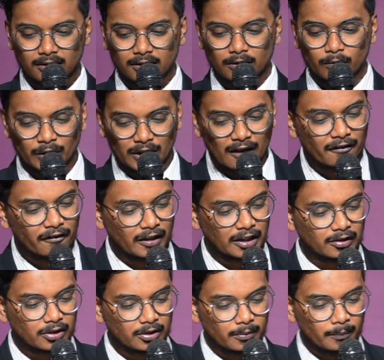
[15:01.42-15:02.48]
with our
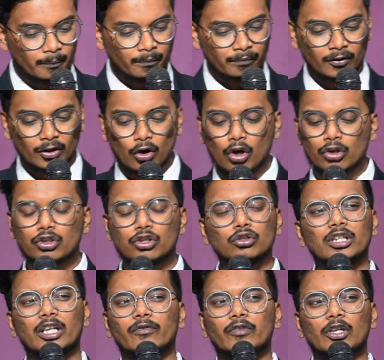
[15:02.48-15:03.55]
faith. God knew
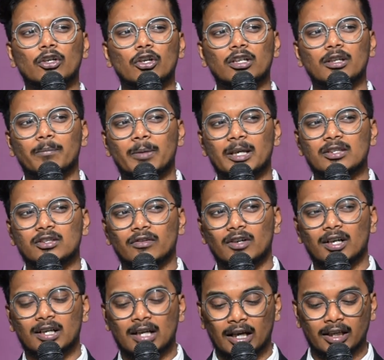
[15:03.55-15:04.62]
that we are not the best of our
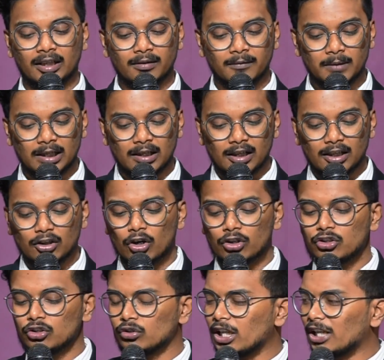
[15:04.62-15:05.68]
kind. God
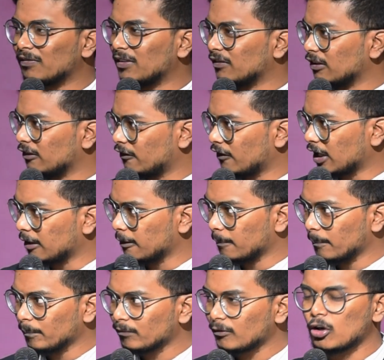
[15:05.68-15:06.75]
knew that we will fail.
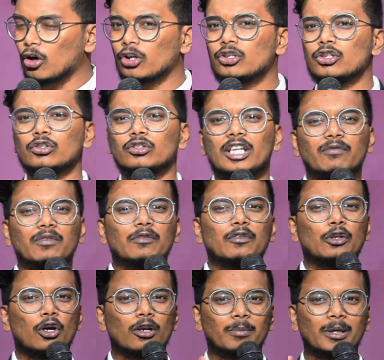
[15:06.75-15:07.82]
God knew that we will
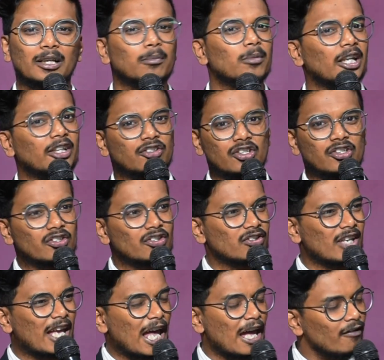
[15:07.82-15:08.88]
not become like
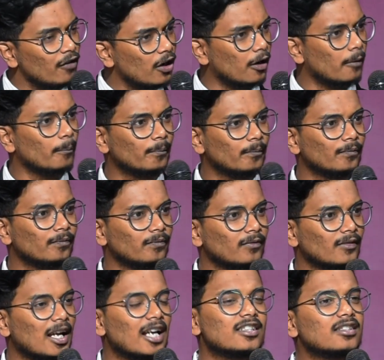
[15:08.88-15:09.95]
Jesus ever.
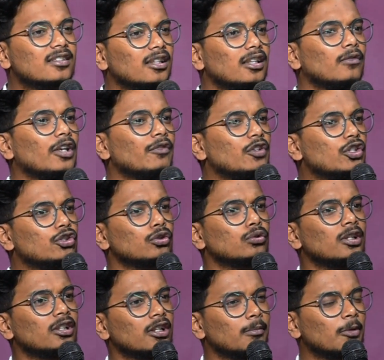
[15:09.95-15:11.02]
And still, when we show a
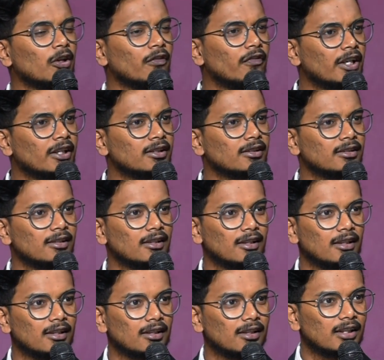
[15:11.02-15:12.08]
little bit of faith,
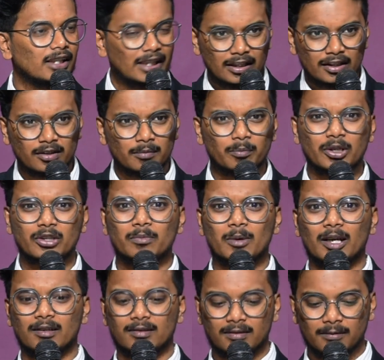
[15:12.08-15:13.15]
He is impressed by
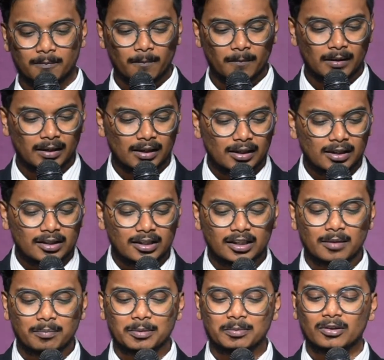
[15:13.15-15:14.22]
us. See, dear
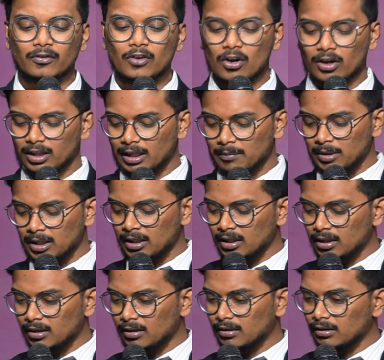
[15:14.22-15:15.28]
people of God, let
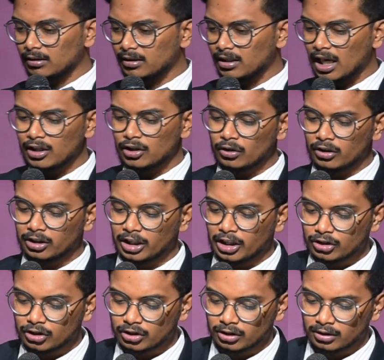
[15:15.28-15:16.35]
me carry your
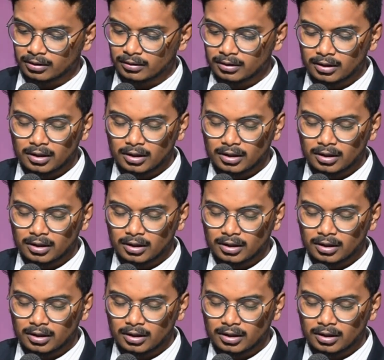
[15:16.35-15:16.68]
attention